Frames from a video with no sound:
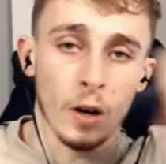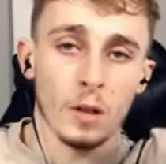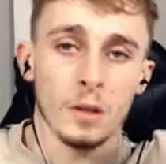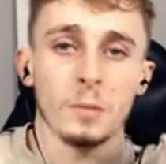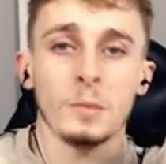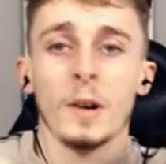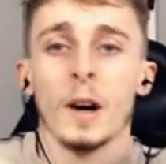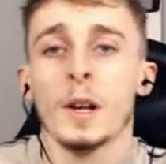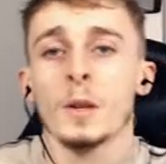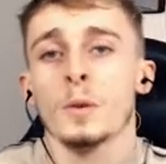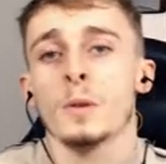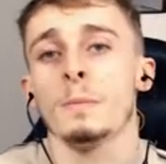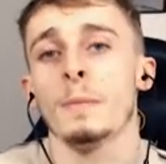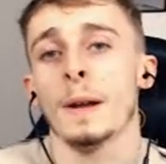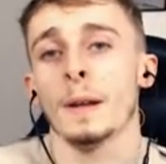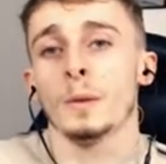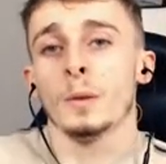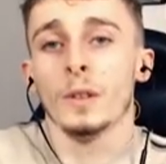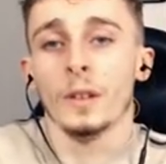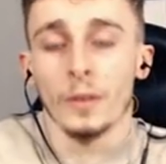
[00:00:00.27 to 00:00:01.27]
guys, welcome back
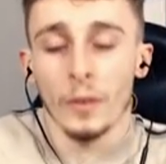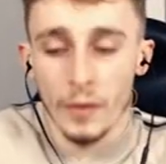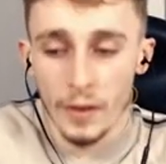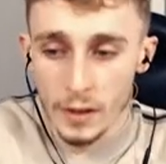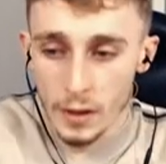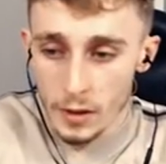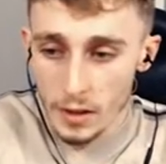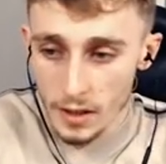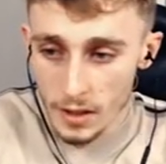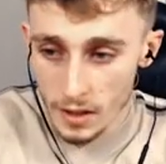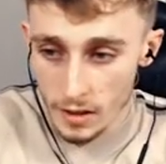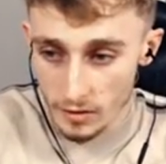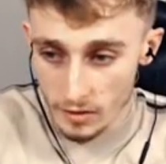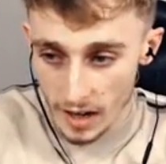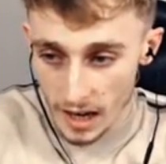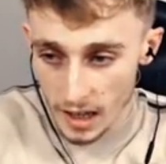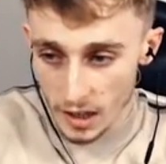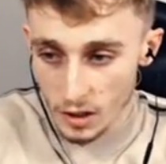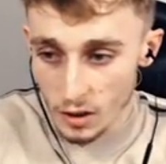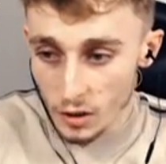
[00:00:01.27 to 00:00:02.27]
to another video. This is a
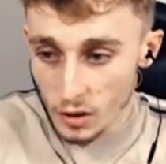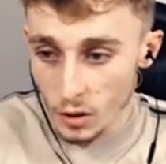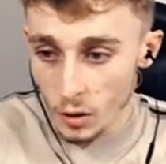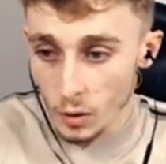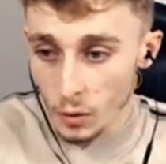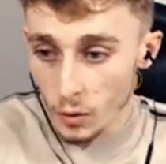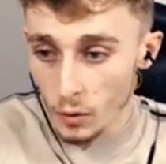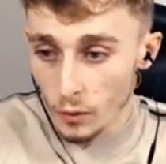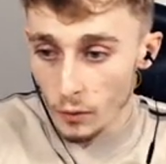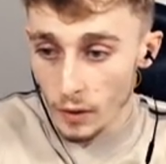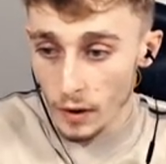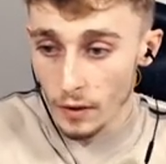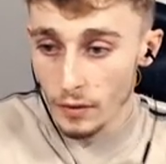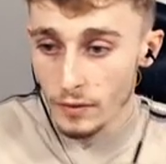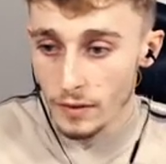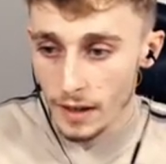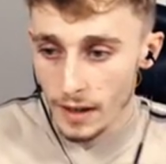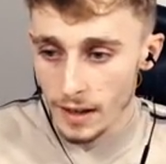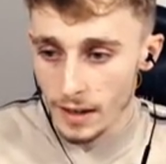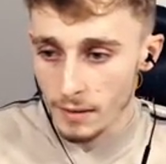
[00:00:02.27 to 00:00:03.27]
reaction to
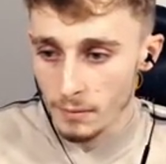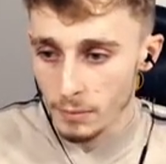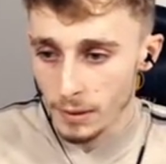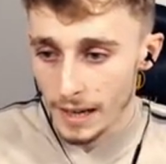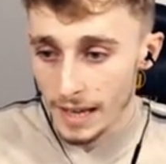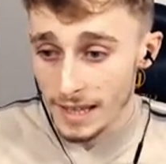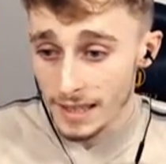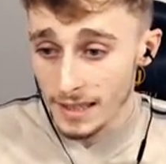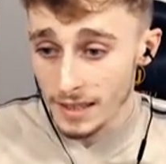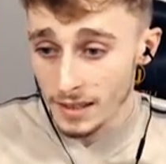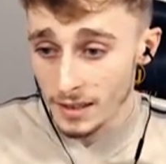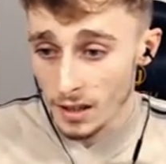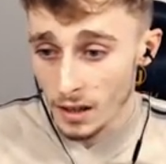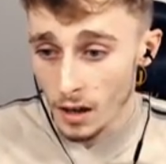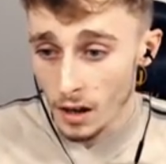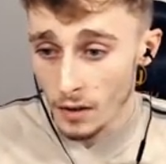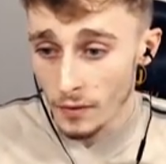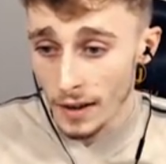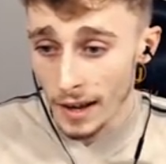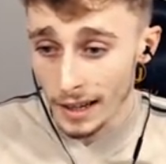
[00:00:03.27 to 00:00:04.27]
15 places that
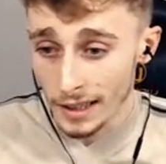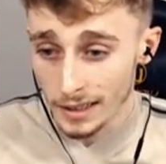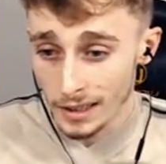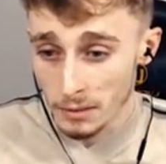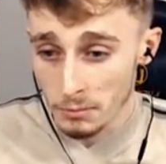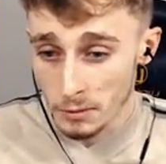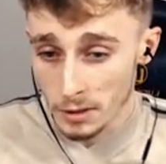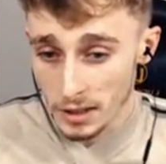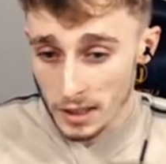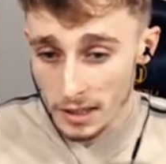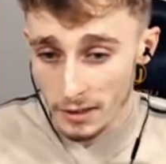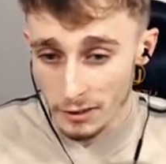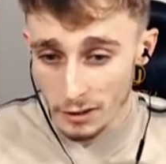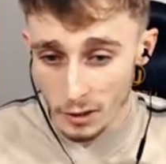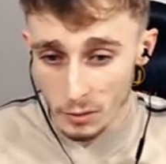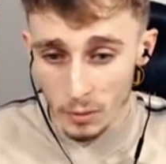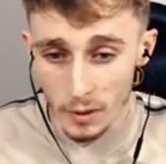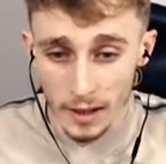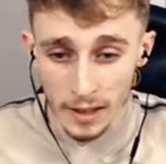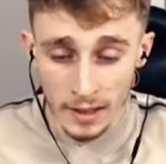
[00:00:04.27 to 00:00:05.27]
Earth acts in mysterious
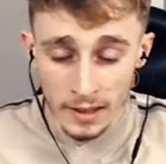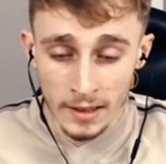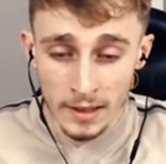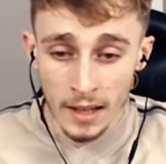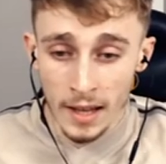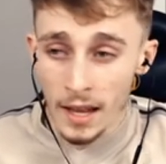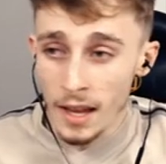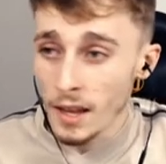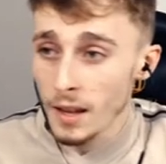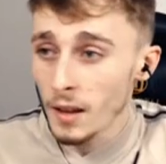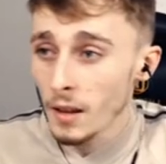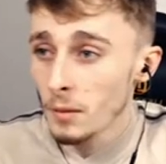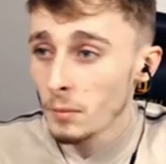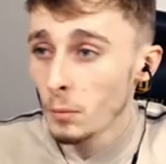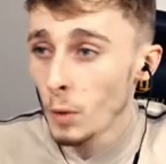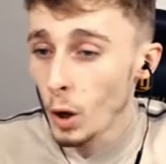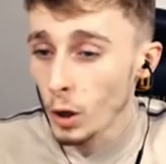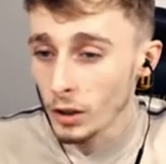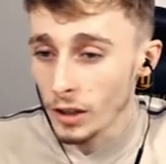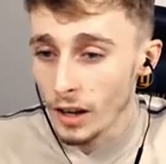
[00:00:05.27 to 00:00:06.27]
ways.
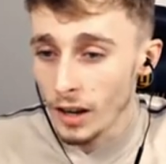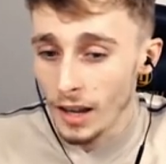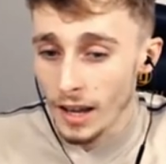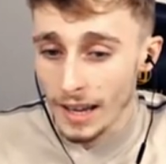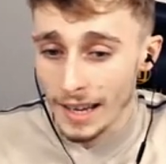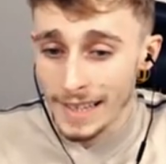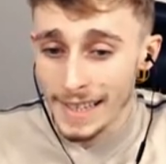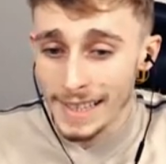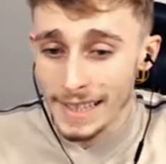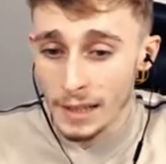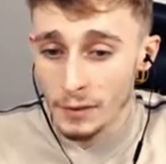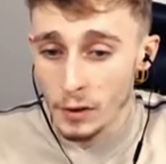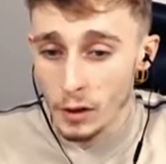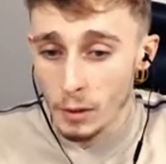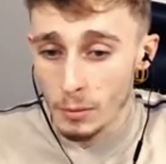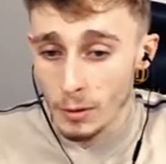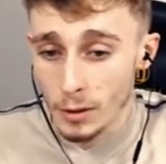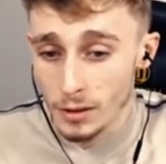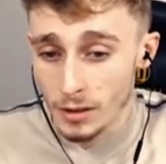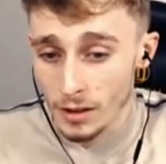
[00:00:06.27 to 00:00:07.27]
Not gonna lie, I clicked this video
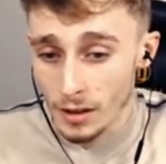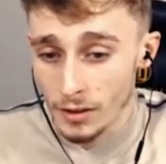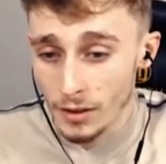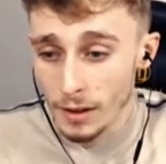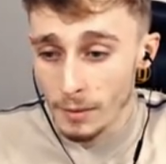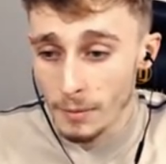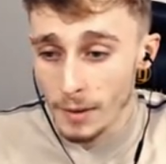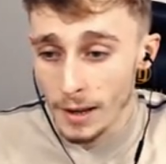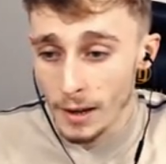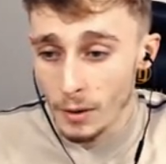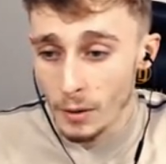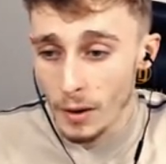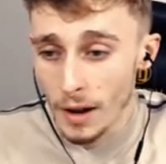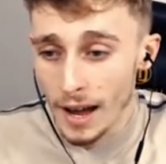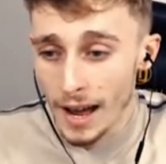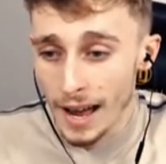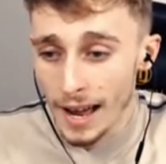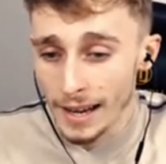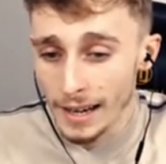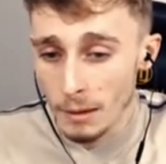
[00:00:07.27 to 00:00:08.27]
because of the thumbnail,
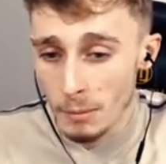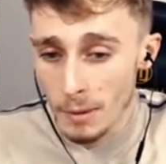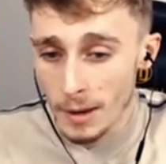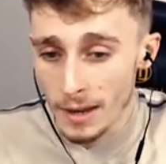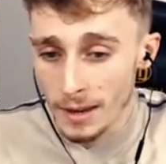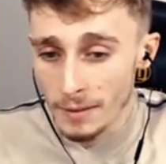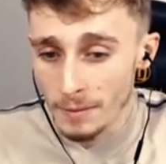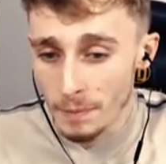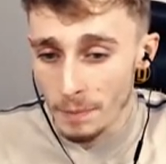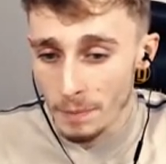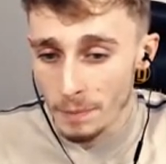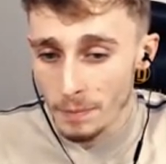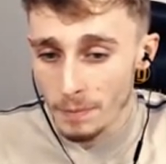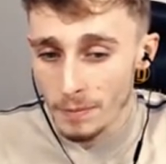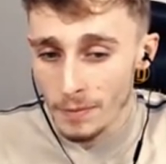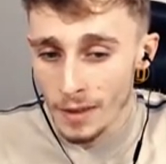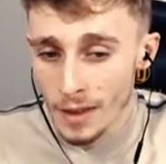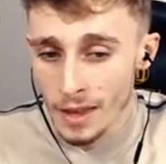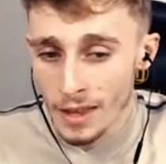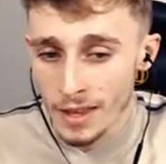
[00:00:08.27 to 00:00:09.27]
and I mean,
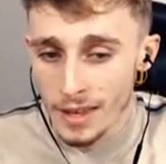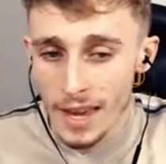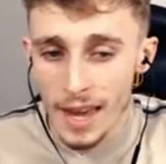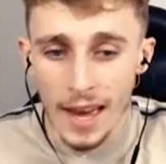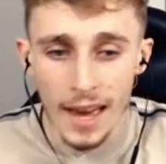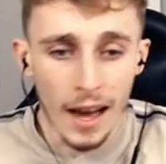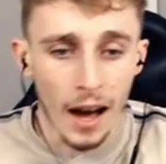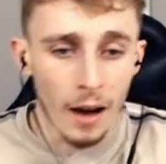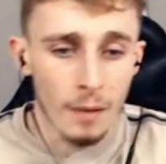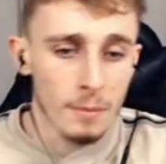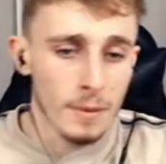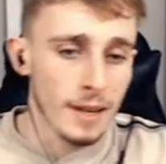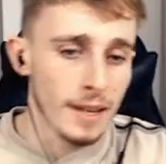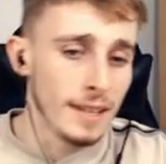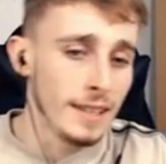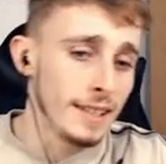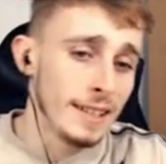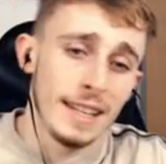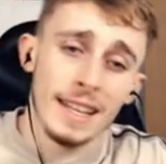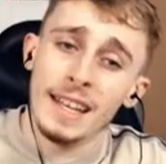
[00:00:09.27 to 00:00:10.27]

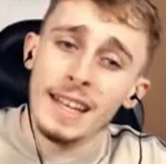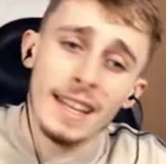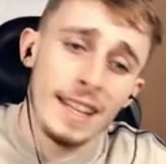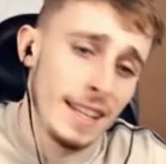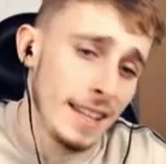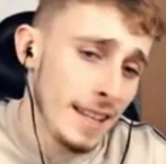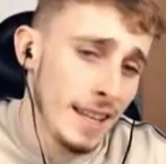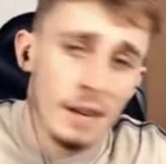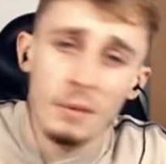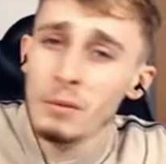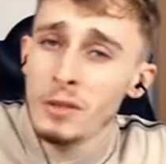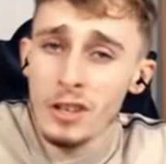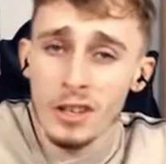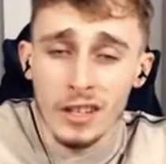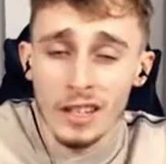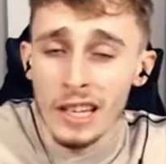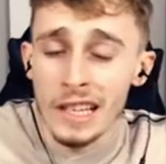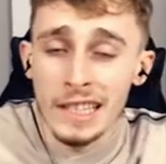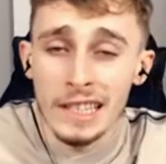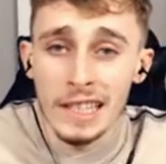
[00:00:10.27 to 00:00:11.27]
we're just
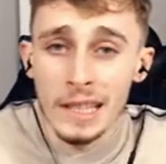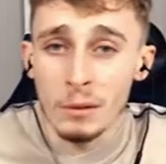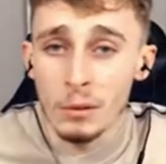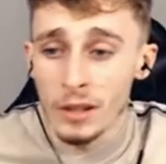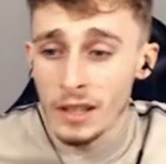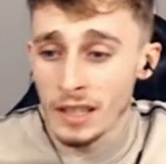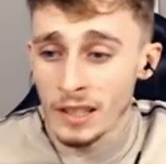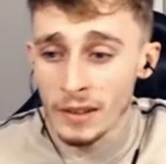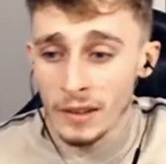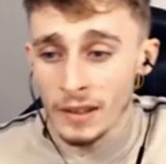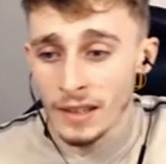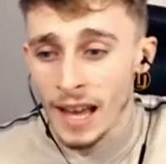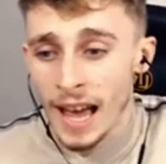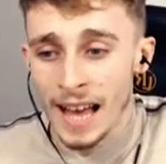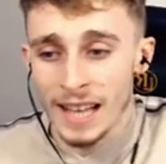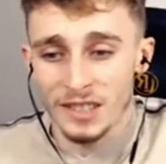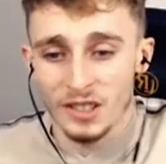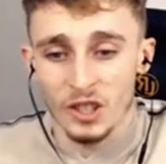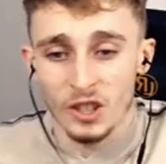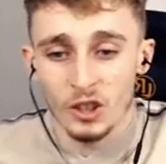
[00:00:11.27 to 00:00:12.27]
gonna see what this has
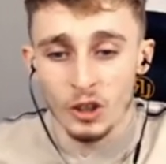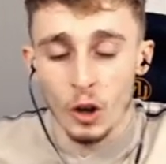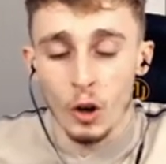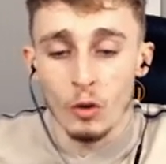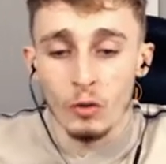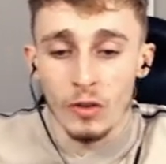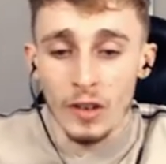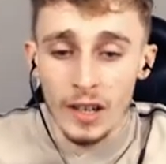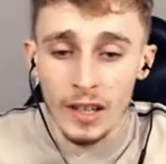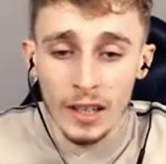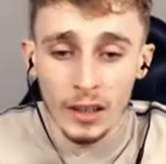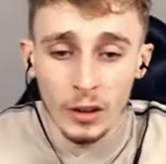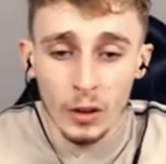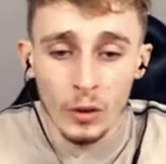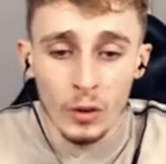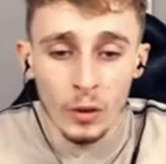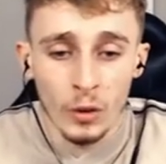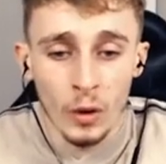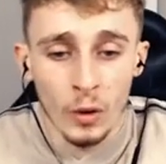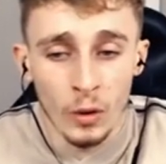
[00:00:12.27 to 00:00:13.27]
to show, really. I
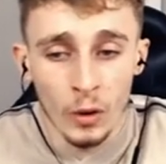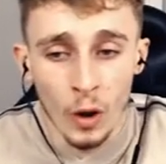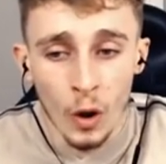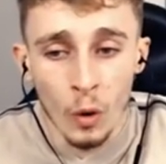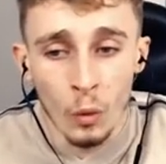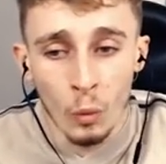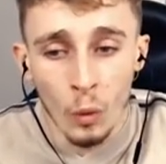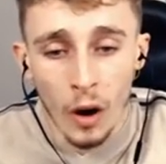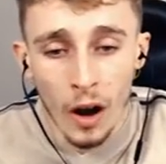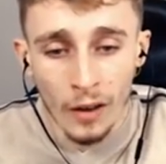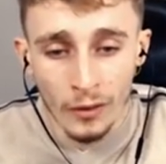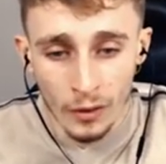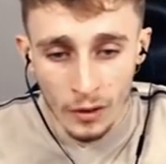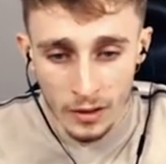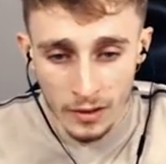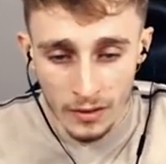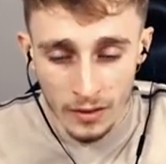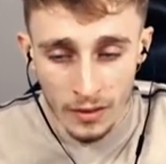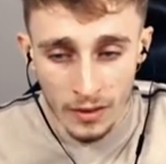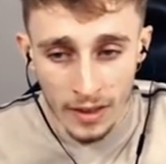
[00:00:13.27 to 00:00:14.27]
don't know what other
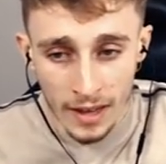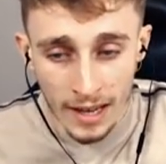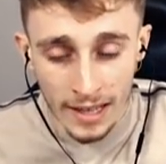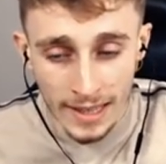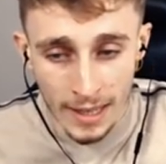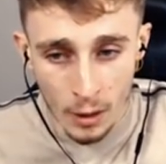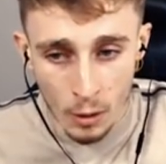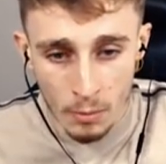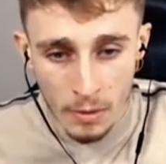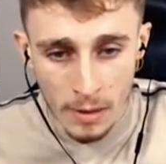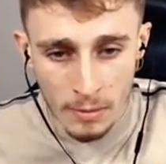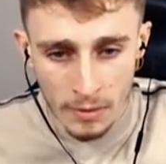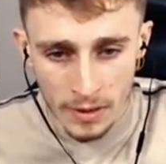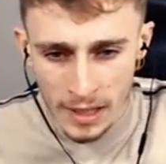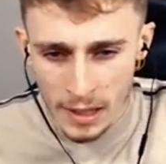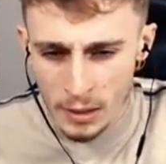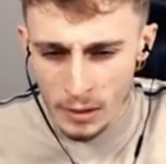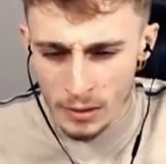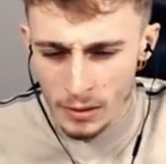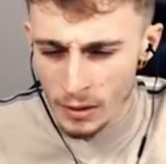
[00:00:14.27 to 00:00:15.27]
things there will be, but this, I